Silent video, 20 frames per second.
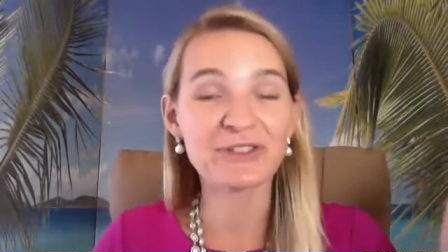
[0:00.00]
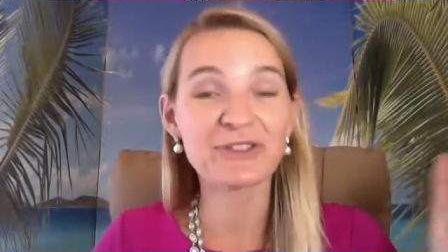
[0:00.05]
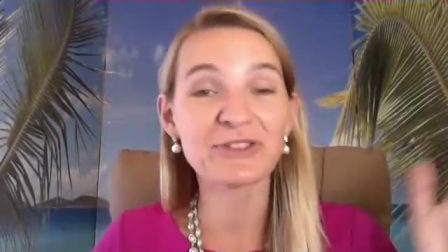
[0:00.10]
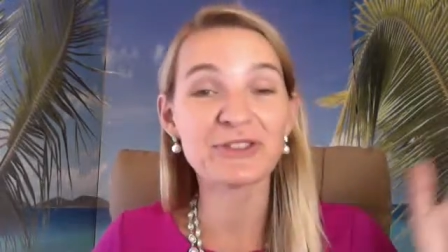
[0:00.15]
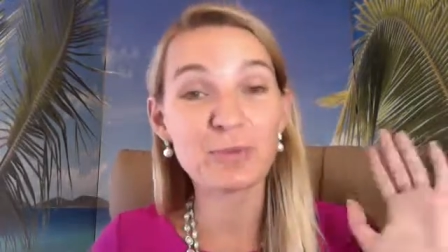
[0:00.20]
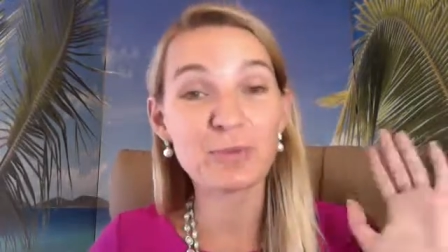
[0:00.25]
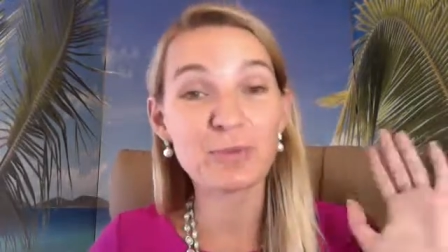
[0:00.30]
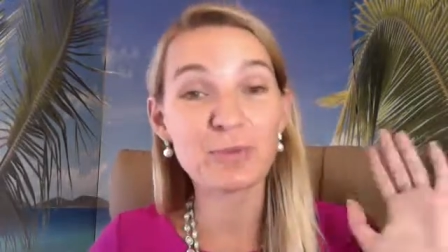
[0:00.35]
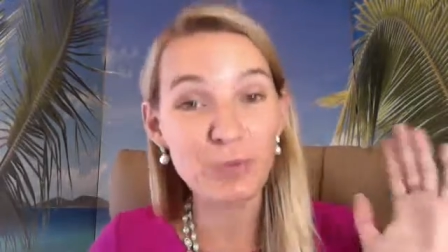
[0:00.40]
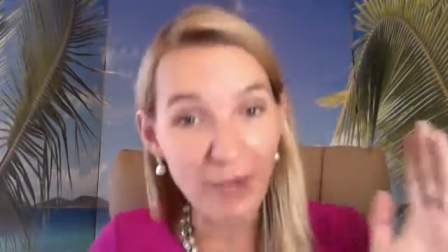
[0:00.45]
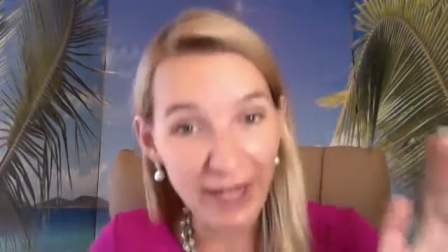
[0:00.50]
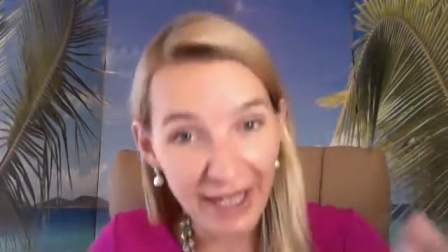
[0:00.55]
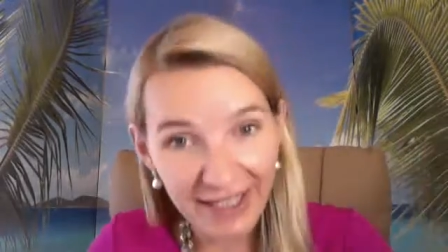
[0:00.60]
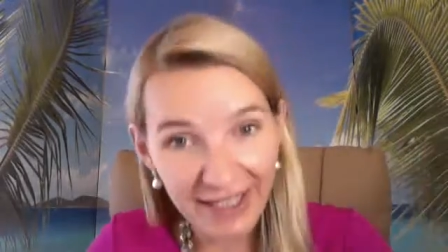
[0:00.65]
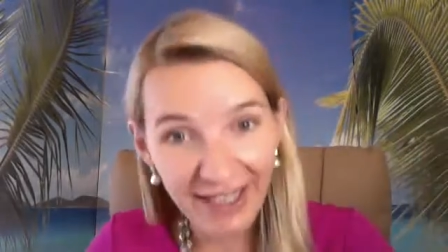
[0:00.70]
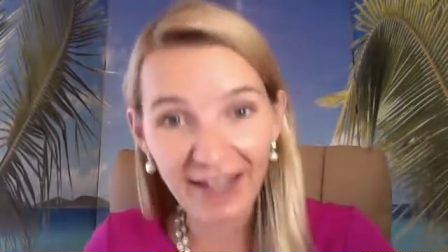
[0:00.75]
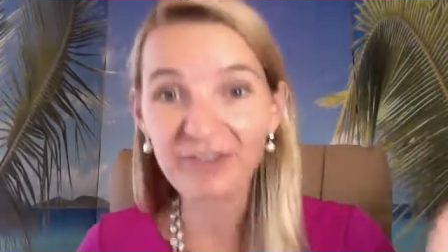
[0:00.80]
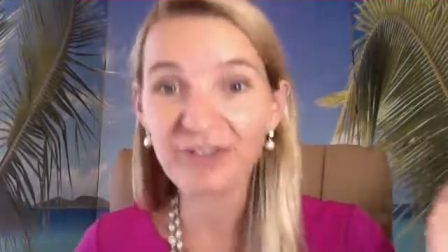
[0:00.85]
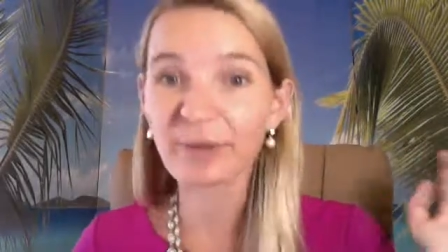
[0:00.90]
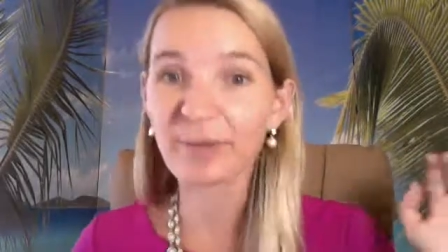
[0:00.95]
It was right
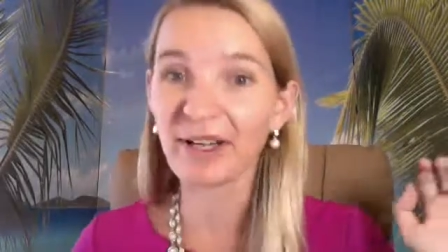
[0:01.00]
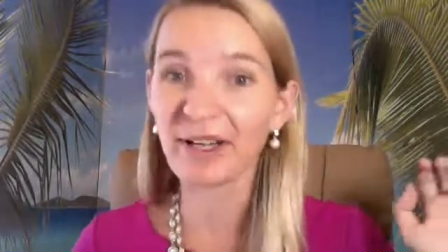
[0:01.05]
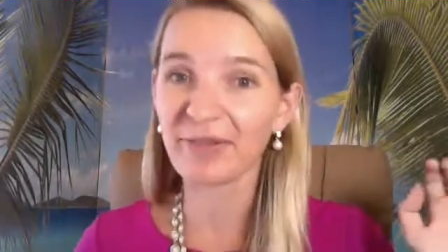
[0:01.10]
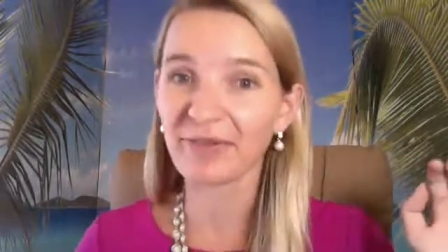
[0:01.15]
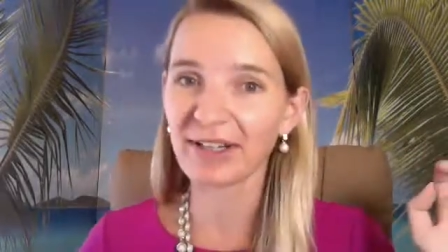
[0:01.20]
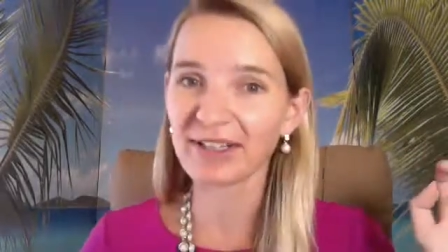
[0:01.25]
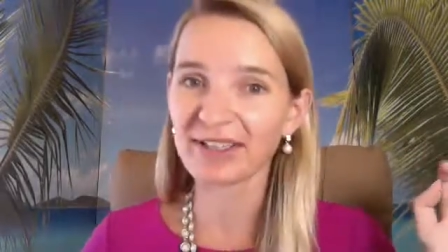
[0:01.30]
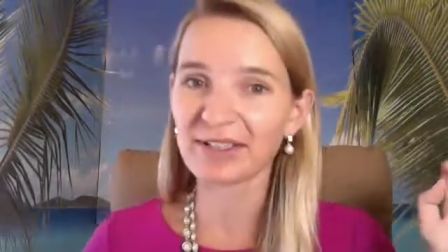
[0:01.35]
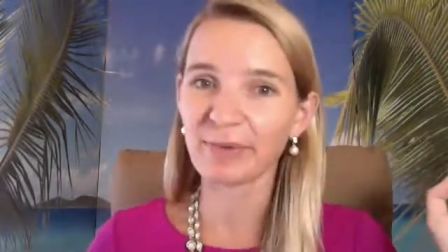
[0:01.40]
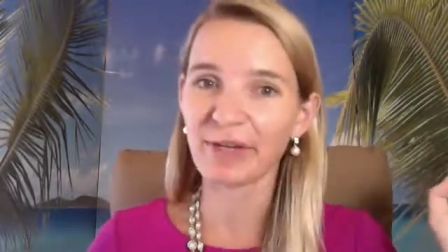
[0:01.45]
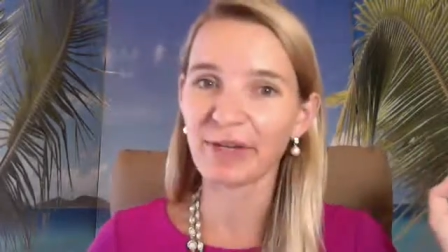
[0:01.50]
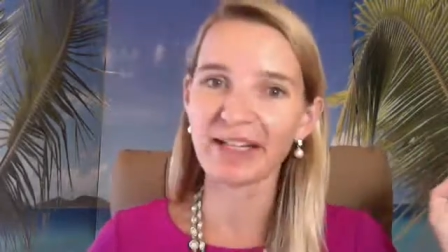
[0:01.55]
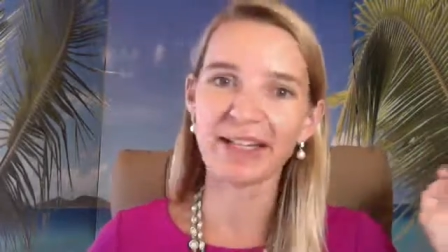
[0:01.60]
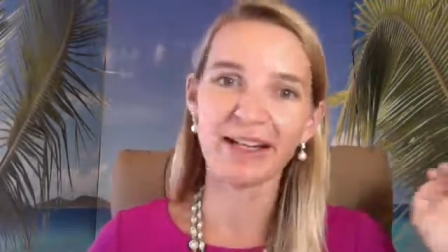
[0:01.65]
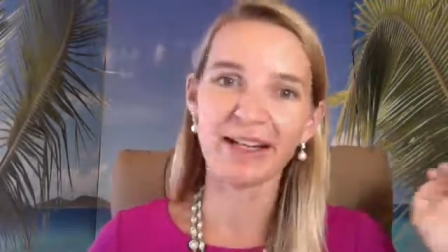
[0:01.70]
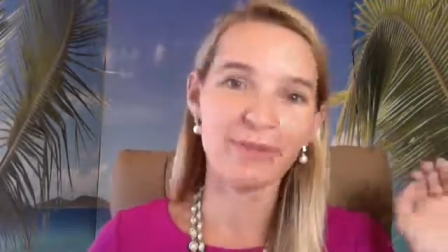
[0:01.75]
after my friend's wedding.